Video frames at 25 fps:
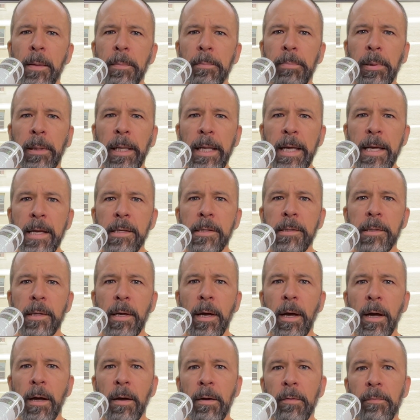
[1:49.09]
place
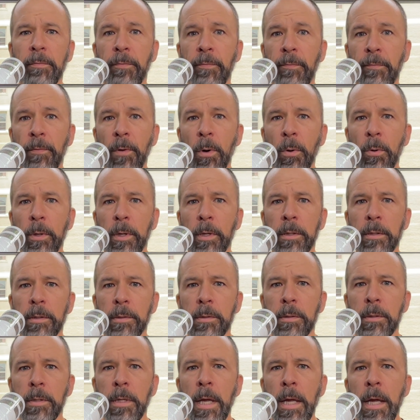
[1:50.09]
of
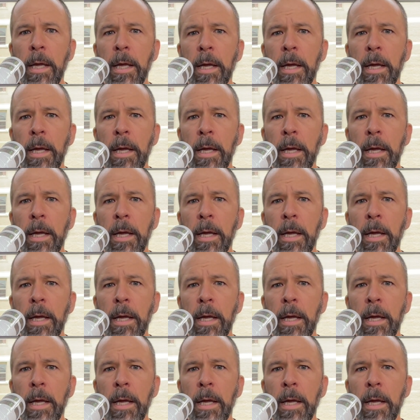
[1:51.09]
focus.